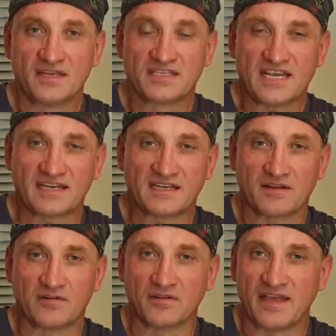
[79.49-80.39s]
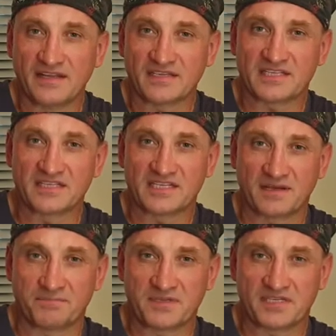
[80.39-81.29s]
technical hints and
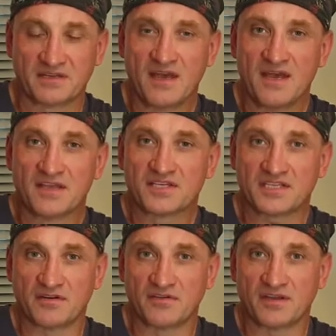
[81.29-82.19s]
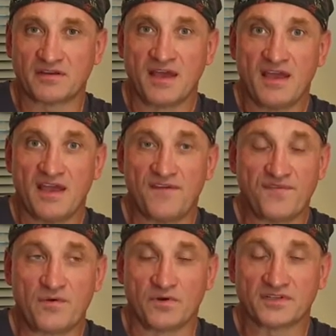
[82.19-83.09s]
tips so that if
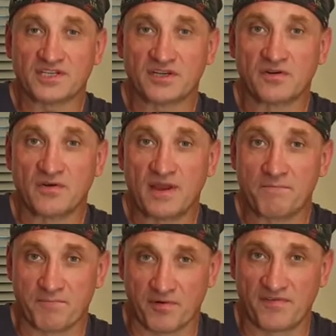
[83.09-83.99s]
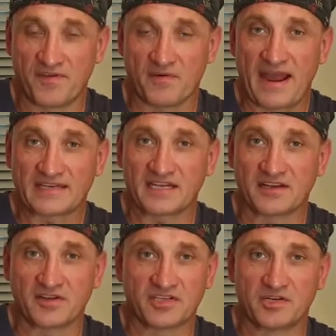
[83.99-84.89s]
you want to improve your acting
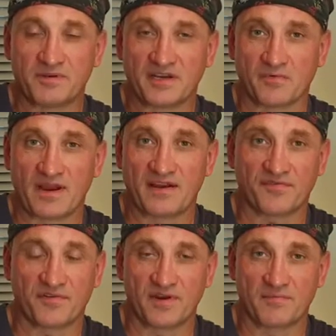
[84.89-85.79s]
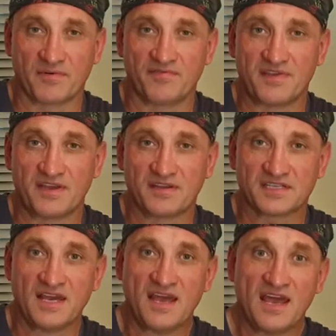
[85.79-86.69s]
because you've been around for a number of years,